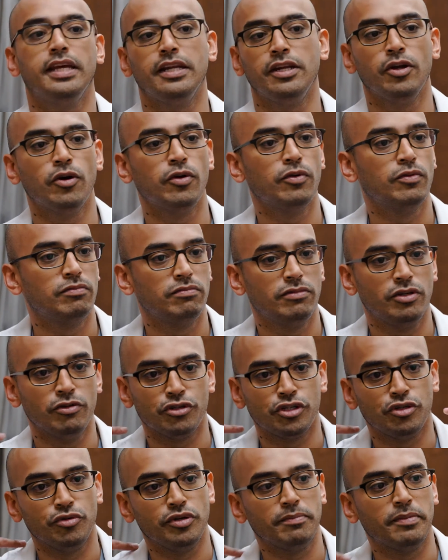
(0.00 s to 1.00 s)
age, if you're
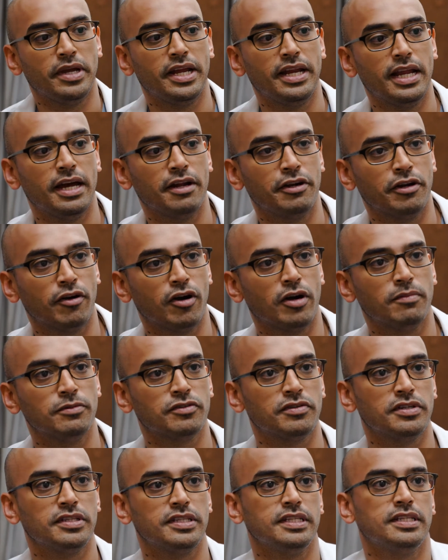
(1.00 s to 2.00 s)
55 or above,
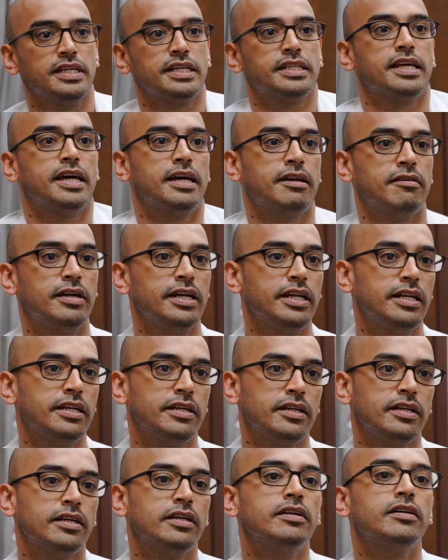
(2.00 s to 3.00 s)
I would
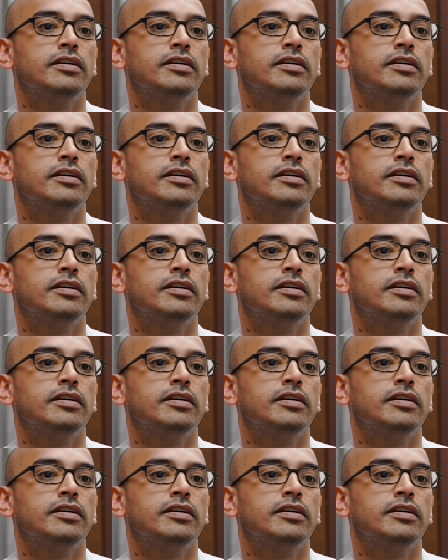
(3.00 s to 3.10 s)
get